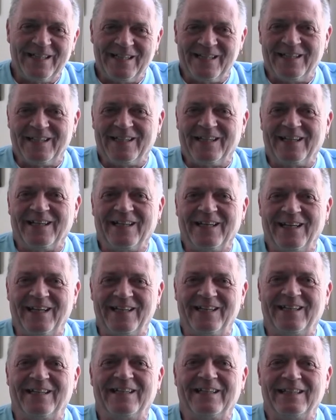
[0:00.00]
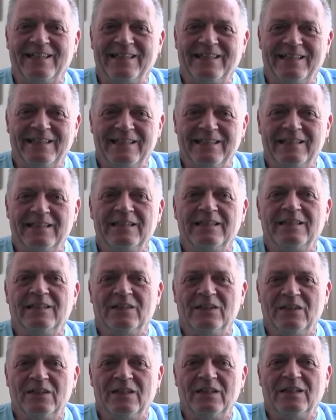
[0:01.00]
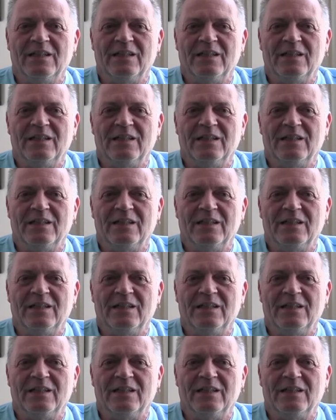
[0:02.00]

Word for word: or in what ways was it different?